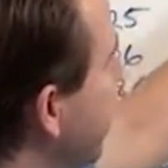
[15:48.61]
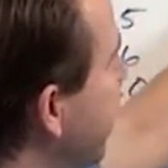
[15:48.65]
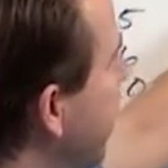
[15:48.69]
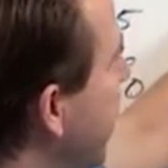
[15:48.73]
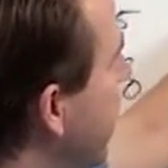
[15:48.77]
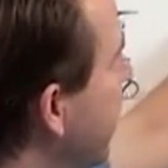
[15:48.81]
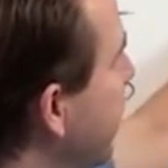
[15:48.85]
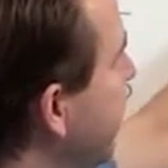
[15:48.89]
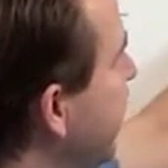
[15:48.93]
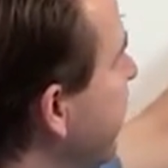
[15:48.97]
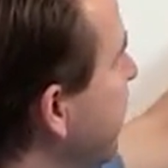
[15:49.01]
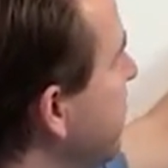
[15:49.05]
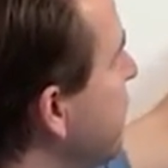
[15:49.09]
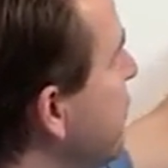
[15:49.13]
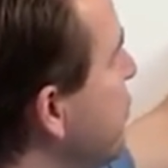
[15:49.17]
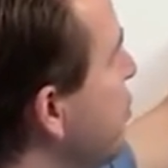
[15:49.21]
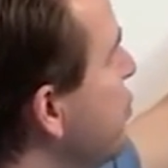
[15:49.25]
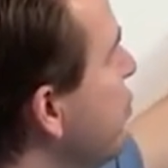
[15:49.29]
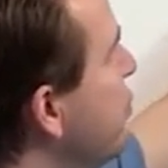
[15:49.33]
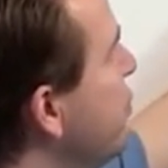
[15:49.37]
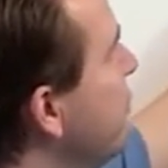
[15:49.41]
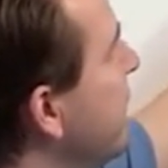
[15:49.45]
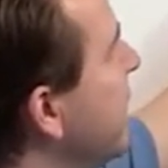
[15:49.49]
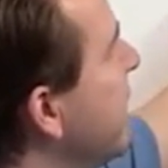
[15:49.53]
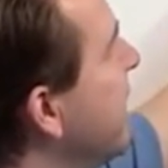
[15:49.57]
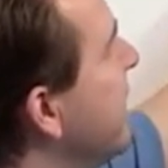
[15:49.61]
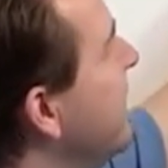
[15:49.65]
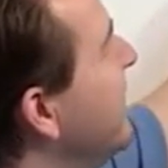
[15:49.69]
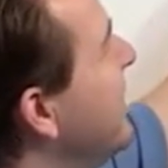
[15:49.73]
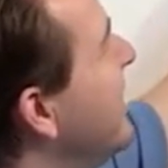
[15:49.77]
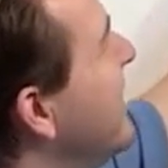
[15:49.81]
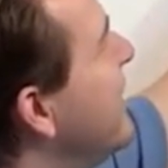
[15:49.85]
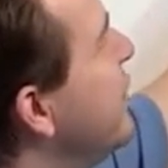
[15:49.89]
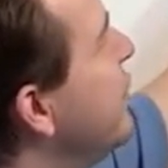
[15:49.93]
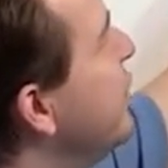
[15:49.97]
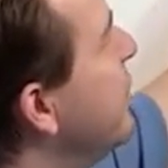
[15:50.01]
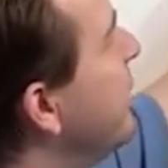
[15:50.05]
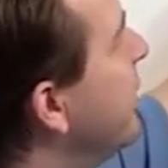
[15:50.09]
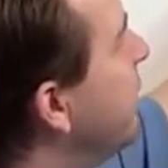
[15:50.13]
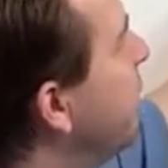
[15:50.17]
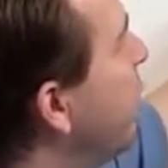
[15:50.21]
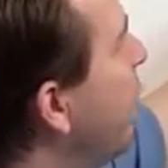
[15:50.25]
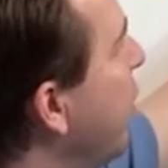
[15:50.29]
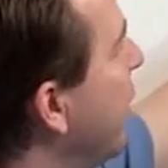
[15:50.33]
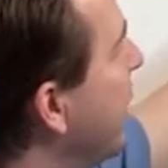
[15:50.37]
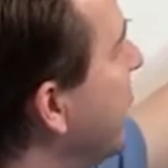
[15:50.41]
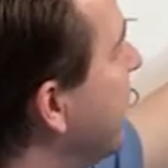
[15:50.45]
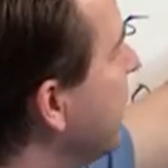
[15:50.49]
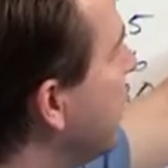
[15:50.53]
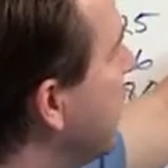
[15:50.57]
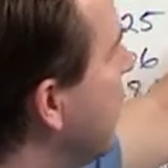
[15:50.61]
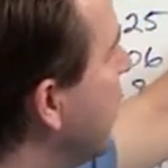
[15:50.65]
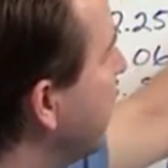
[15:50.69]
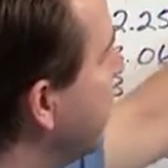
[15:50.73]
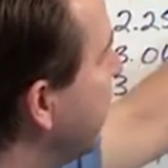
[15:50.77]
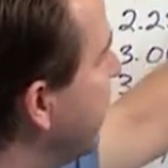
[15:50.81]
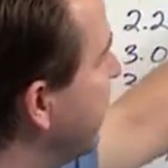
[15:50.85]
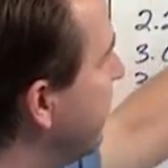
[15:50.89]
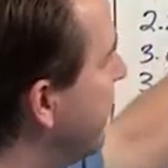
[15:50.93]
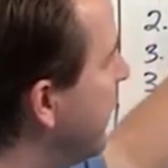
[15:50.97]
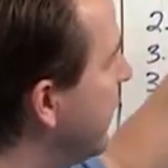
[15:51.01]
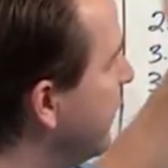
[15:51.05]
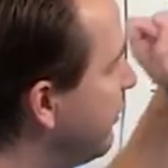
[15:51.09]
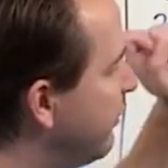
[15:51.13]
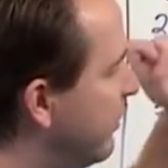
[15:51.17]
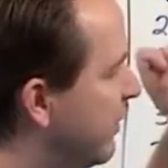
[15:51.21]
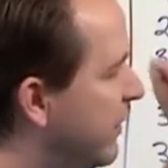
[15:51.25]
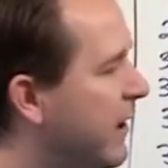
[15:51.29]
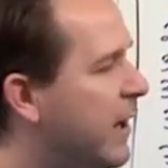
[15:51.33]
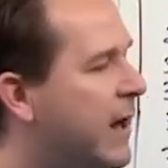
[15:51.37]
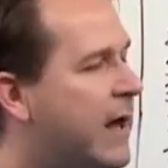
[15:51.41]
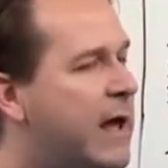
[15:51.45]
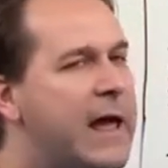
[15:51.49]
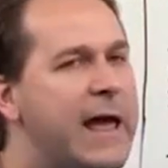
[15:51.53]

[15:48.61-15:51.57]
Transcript: very smooth, continuous points along this function,